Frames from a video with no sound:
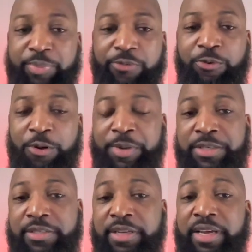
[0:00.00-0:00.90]

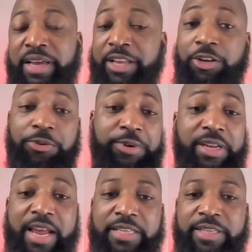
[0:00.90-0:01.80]
performance, and you'll
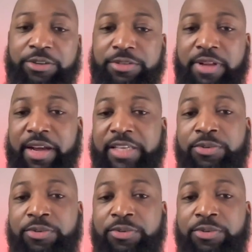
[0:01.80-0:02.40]
realize that the stock is